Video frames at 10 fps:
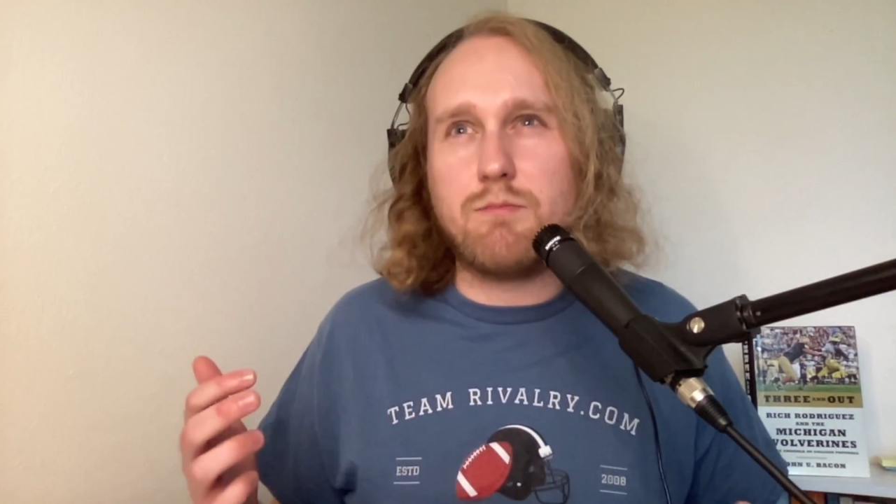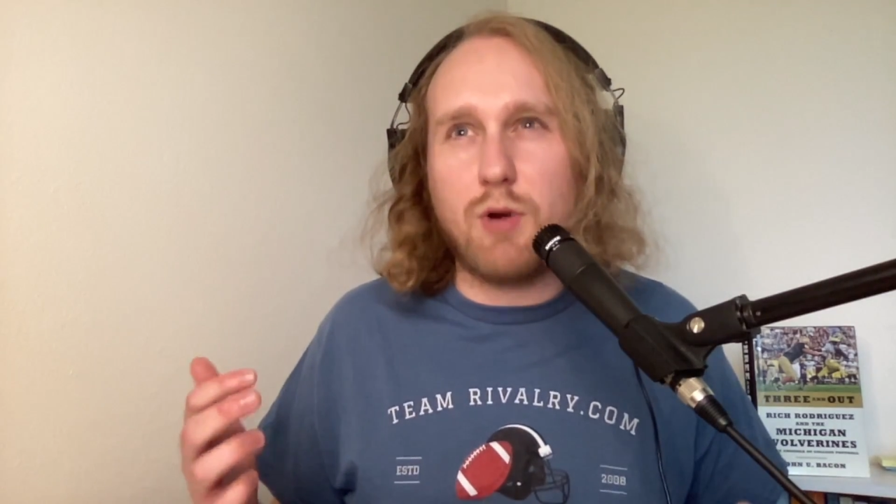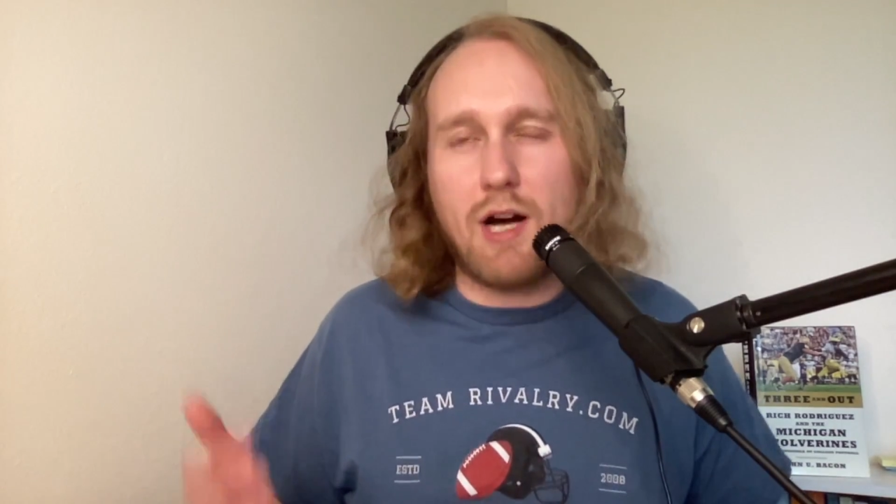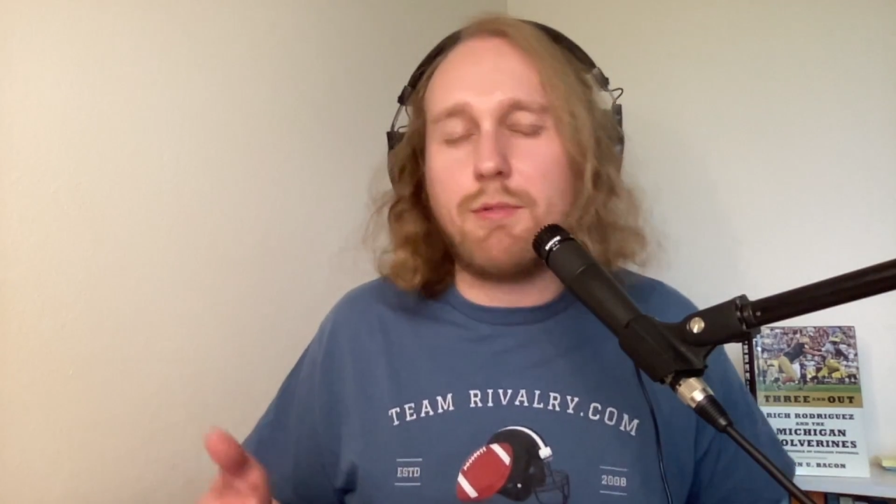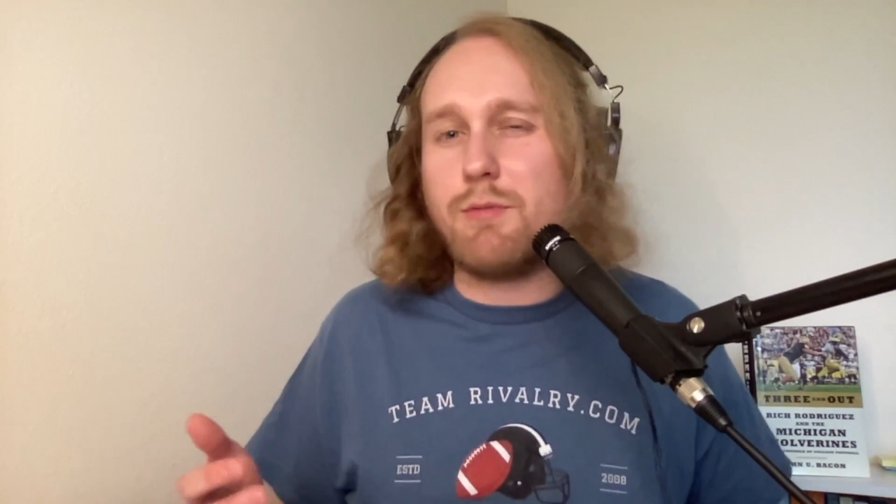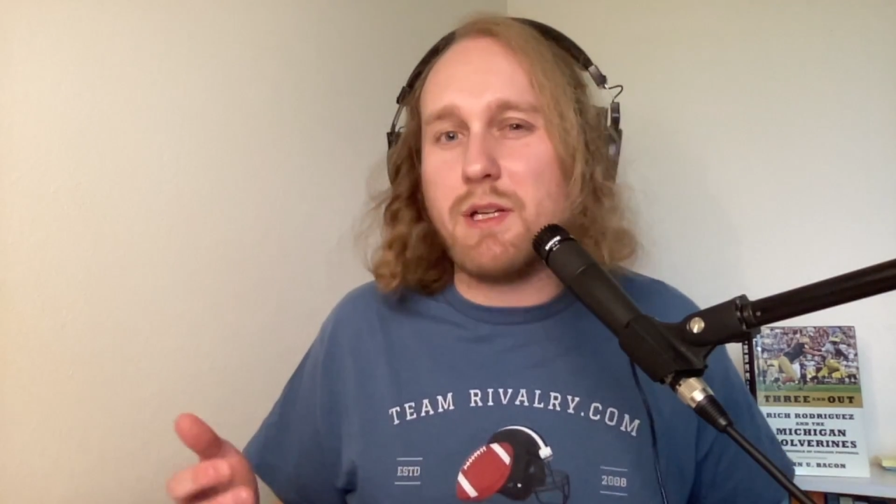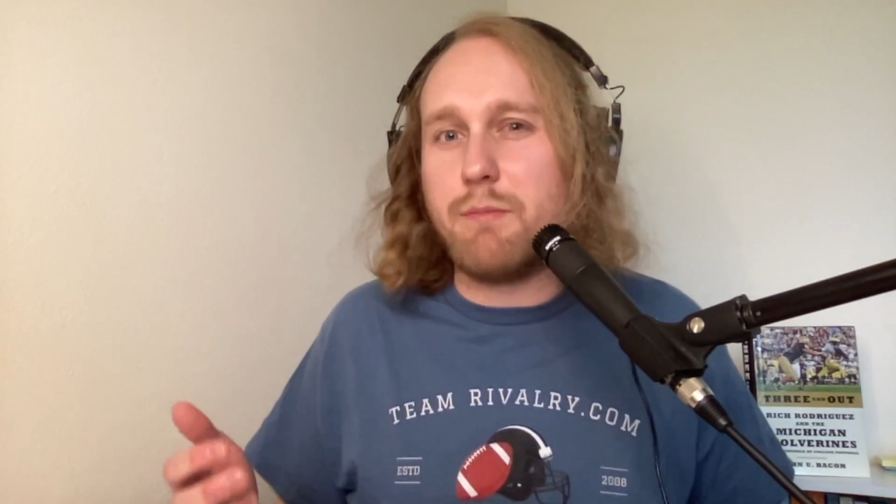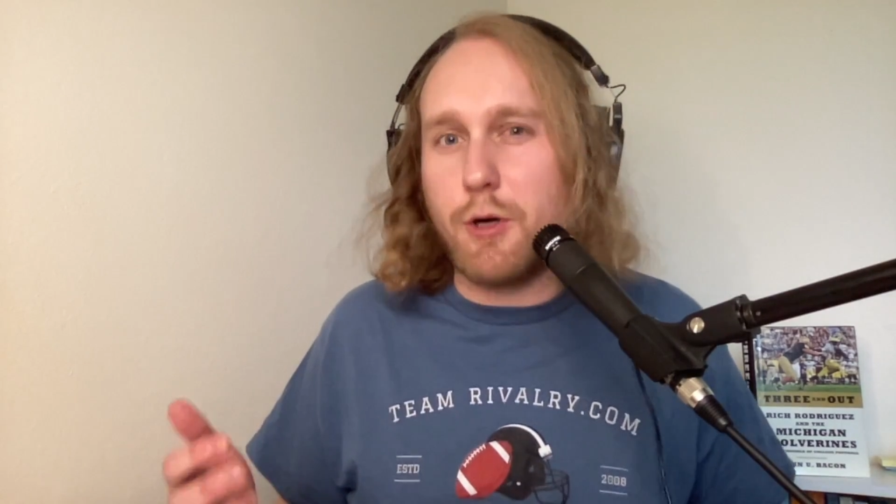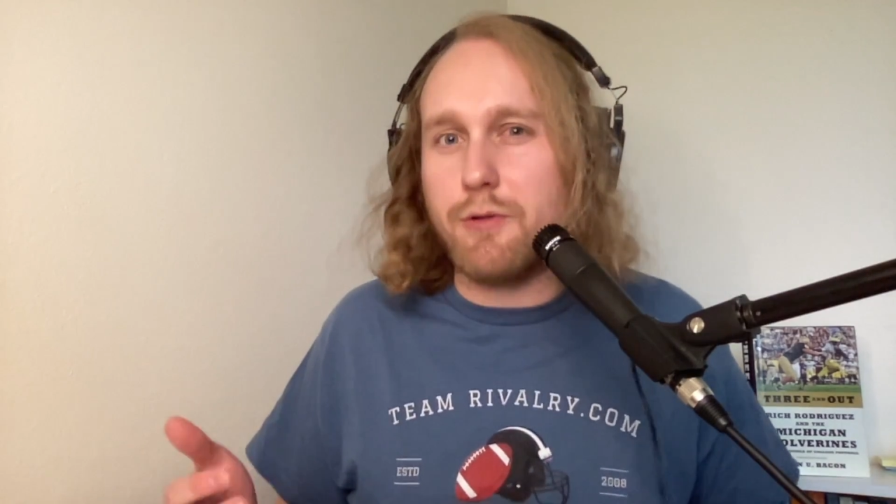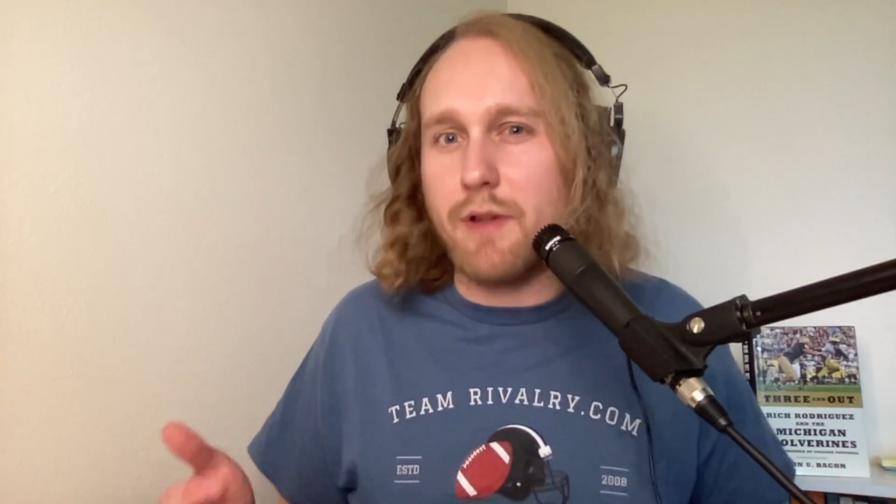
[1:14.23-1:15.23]
probably
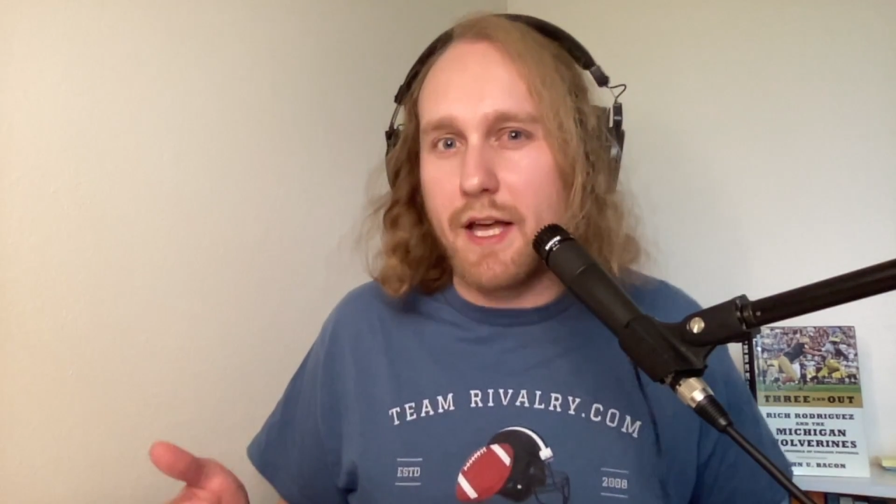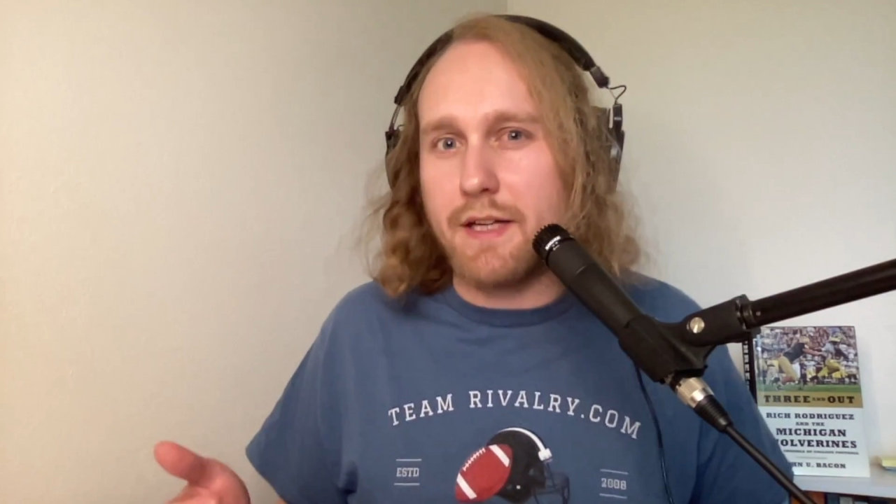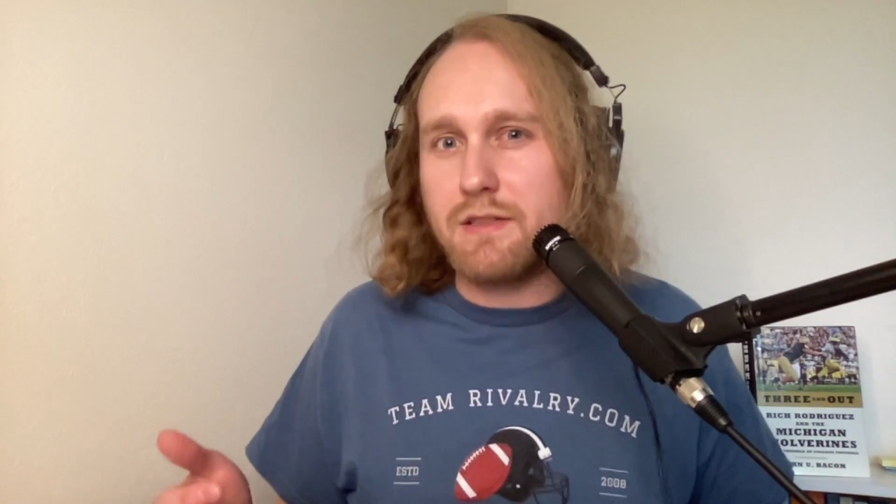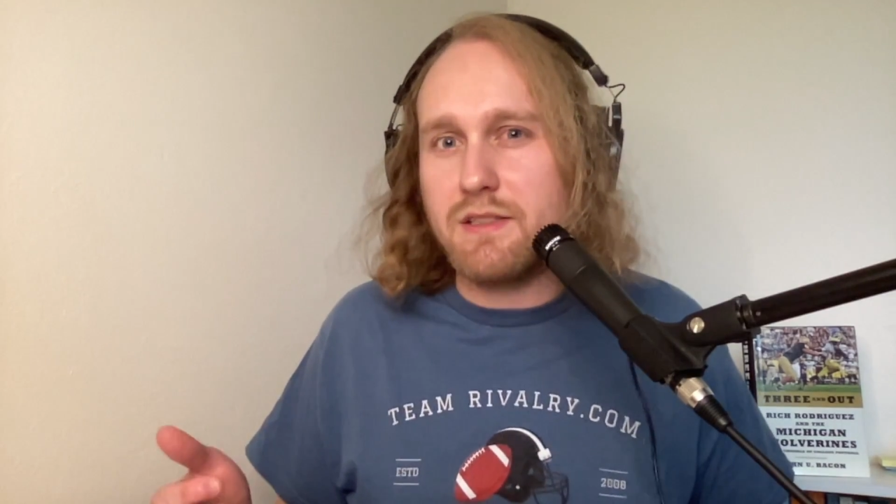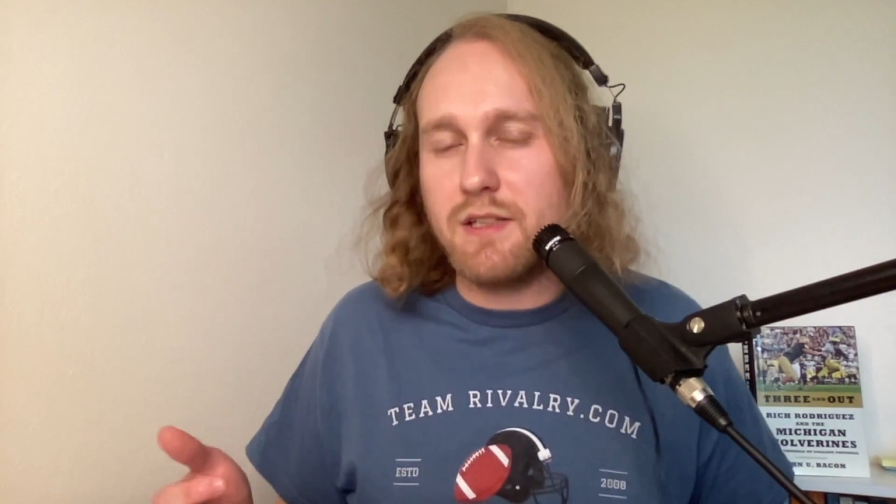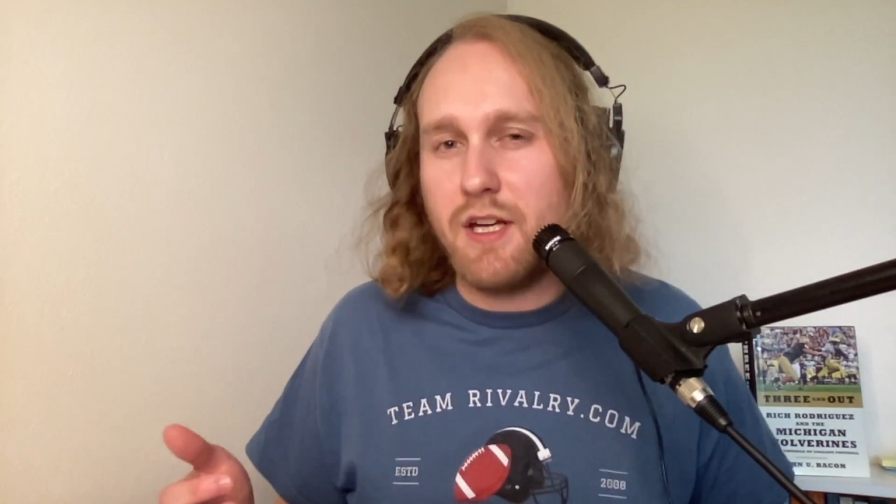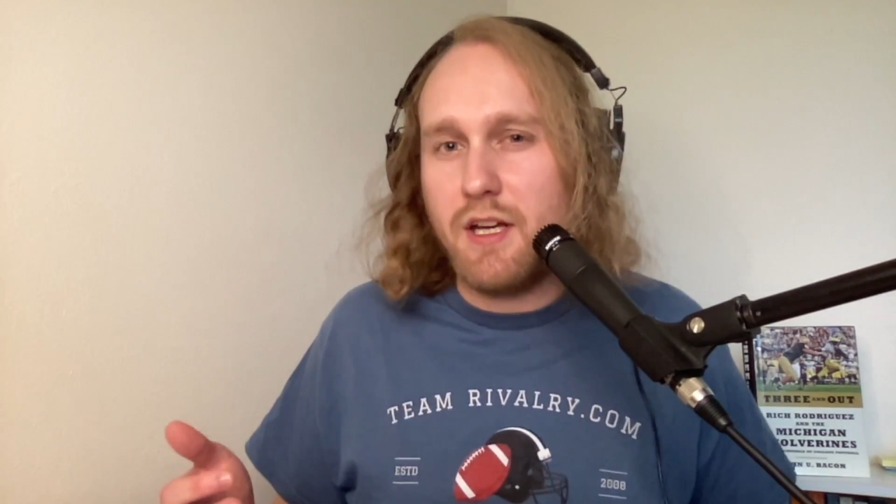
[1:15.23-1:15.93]
both legs.